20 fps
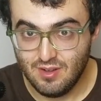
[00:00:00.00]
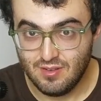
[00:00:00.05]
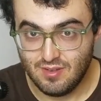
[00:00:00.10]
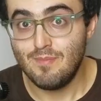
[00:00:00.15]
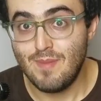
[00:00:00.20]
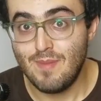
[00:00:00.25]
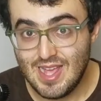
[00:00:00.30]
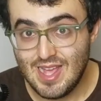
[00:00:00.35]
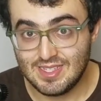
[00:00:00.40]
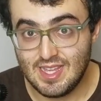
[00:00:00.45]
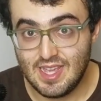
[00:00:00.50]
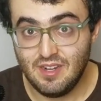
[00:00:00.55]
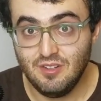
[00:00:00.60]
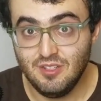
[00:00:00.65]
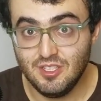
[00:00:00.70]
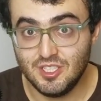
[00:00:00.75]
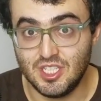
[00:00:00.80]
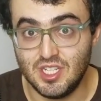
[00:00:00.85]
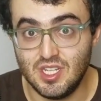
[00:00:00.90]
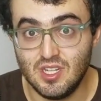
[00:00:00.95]
mass
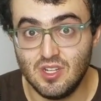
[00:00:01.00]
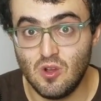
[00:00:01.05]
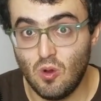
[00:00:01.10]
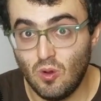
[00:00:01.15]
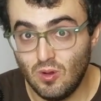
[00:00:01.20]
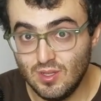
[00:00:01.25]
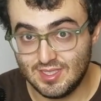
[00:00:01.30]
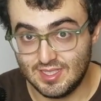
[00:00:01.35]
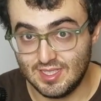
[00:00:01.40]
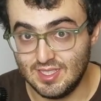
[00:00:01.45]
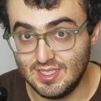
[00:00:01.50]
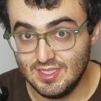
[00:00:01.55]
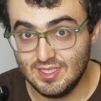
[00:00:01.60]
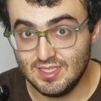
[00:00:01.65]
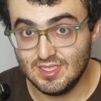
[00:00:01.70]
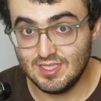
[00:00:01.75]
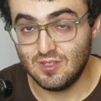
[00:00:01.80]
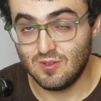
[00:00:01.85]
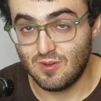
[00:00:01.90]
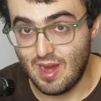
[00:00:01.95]
energy,
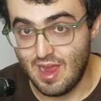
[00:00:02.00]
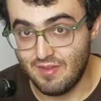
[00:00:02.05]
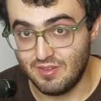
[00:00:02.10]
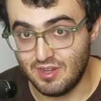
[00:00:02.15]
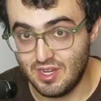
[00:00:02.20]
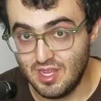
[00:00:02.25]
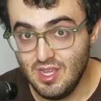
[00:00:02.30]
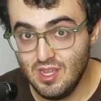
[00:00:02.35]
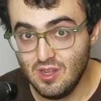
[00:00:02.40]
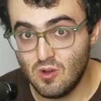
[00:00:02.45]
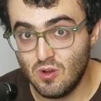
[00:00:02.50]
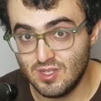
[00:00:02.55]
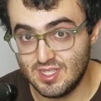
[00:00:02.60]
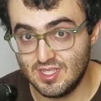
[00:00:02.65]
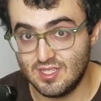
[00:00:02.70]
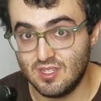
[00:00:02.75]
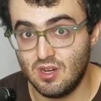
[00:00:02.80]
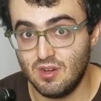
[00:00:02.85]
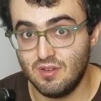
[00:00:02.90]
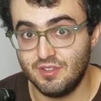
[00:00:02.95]
causes gravity, causes
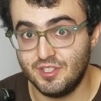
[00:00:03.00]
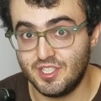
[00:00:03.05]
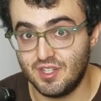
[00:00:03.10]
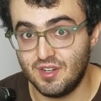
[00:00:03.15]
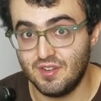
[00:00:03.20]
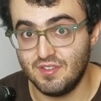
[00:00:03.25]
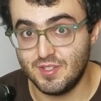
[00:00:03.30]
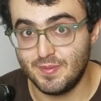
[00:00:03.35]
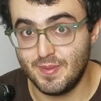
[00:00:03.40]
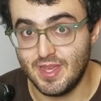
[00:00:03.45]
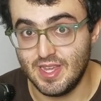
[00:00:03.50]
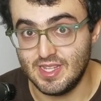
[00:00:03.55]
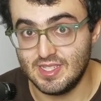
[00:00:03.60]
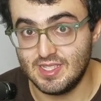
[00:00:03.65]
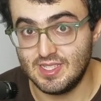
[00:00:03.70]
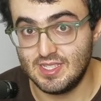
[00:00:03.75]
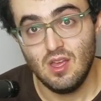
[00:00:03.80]
curvature of space.